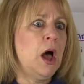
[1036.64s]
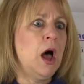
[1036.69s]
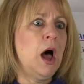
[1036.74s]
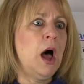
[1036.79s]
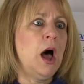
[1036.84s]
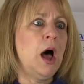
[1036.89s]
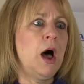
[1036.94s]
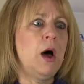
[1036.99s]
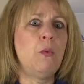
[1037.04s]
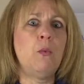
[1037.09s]

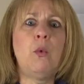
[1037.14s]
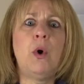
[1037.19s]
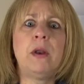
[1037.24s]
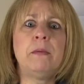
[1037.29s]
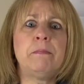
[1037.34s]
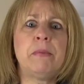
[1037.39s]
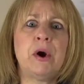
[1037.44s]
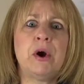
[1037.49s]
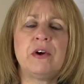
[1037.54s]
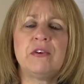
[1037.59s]

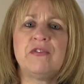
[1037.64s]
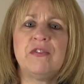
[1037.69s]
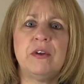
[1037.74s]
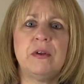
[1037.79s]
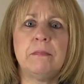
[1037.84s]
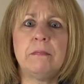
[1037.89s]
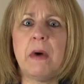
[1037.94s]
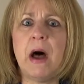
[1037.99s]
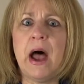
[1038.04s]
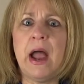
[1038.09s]
One
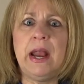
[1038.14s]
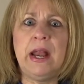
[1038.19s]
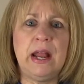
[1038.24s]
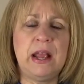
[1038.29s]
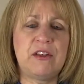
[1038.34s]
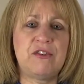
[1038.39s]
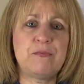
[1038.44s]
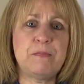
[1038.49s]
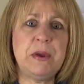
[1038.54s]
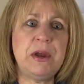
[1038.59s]
person might
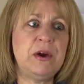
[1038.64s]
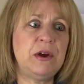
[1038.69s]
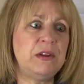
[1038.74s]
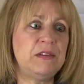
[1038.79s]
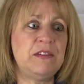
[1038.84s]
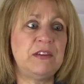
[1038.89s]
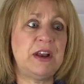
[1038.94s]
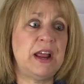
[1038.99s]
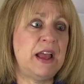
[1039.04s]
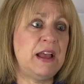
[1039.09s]

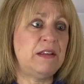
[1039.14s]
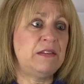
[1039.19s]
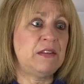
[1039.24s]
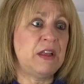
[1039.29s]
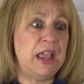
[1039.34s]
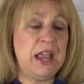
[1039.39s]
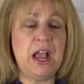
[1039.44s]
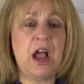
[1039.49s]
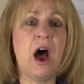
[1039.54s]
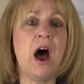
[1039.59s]
experience it as
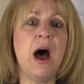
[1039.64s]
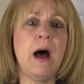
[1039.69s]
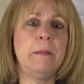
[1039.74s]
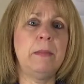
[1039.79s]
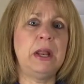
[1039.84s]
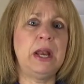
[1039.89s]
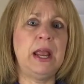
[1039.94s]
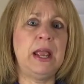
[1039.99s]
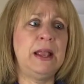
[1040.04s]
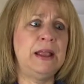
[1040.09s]
a
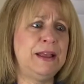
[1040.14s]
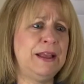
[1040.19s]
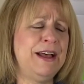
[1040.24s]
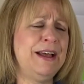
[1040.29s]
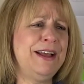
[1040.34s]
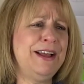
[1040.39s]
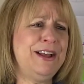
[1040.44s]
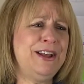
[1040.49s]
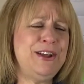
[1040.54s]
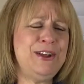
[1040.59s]
comedy.
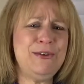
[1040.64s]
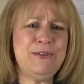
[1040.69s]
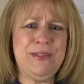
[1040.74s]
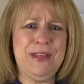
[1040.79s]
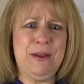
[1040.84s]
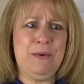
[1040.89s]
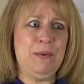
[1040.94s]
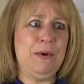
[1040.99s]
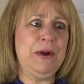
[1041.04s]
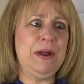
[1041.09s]
You
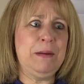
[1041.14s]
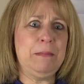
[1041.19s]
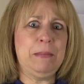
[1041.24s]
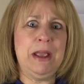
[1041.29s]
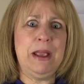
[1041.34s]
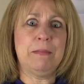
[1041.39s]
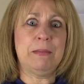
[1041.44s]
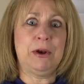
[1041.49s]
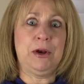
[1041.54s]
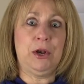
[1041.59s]
think we're going to
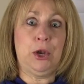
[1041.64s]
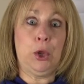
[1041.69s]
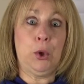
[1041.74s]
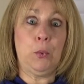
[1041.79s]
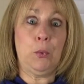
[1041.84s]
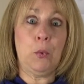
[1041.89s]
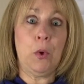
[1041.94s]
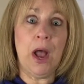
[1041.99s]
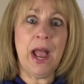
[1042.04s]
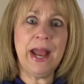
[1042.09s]
be able to do
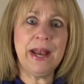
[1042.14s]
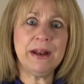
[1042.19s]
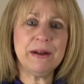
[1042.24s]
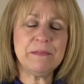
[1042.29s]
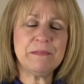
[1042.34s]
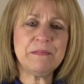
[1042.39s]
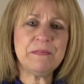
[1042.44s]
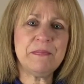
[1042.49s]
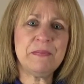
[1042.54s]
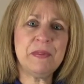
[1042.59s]
what?
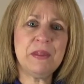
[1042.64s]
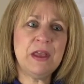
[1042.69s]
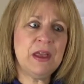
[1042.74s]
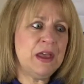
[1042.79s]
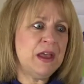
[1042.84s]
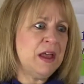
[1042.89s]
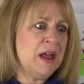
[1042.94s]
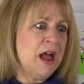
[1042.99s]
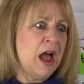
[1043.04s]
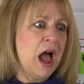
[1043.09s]

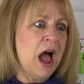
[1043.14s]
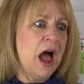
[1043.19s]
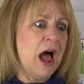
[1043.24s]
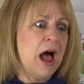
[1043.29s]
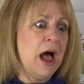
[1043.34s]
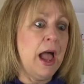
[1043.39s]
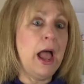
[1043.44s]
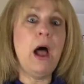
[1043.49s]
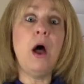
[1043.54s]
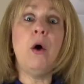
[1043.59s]

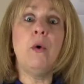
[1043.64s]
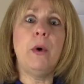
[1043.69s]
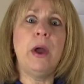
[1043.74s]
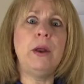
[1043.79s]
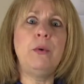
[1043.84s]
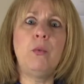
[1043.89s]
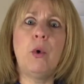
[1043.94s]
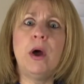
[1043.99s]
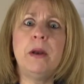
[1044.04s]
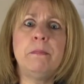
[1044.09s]

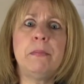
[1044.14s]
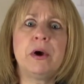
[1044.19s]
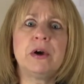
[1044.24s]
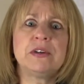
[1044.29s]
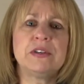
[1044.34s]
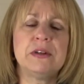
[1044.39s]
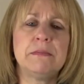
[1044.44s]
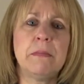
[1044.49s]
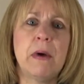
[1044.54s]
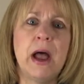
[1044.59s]
And one
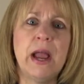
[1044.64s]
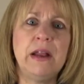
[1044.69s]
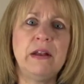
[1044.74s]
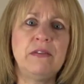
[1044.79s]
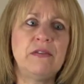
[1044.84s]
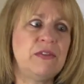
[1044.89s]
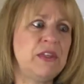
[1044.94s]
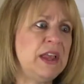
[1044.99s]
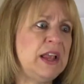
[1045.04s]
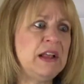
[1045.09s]
person
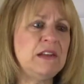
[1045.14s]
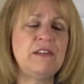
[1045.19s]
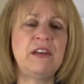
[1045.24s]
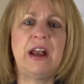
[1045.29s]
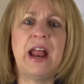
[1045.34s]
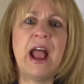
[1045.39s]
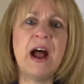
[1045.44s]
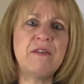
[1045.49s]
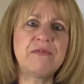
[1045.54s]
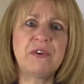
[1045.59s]
might think it's
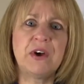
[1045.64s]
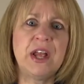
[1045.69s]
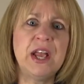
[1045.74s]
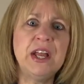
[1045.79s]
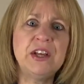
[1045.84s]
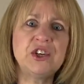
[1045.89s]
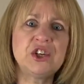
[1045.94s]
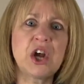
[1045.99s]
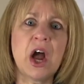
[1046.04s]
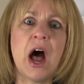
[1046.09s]
an Alfred
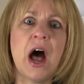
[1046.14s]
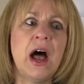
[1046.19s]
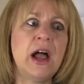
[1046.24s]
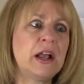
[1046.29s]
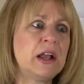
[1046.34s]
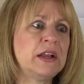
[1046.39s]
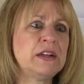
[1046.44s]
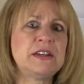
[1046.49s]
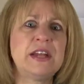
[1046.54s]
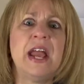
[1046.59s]

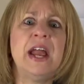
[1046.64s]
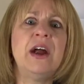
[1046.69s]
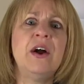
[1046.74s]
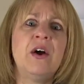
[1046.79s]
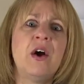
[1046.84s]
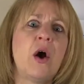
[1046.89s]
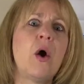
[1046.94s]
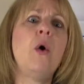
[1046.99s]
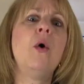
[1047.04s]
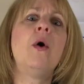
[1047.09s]
Hitchcock
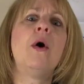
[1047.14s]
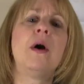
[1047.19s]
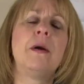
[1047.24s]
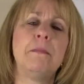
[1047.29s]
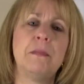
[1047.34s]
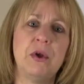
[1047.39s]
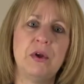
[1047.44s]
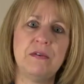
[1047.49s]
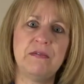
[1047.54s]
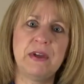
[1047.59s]
terror
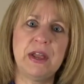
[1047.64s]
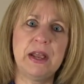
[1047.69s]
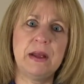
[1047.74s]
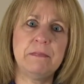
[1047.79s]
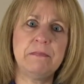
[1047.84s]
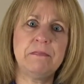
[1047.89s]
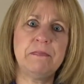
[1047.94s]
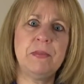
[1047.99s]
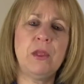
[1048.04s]
horror movie.